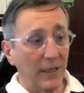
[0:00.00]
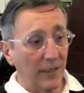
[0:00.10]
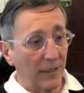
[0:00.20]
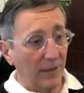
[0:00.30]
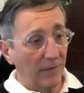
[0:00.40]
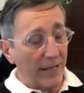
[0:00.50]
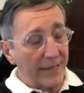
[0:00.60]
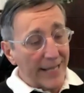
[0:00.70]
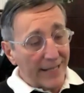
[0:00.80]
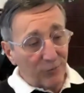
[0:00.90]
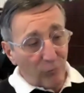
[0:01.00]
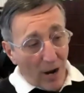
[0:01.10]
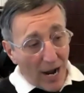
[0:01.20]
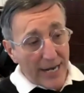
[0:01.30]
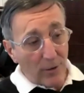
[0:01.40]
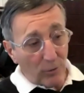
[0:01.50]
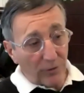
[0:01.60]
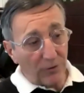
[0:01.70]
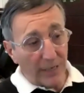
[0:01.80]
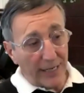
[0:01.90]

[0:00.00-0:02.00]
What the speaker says: and that's why also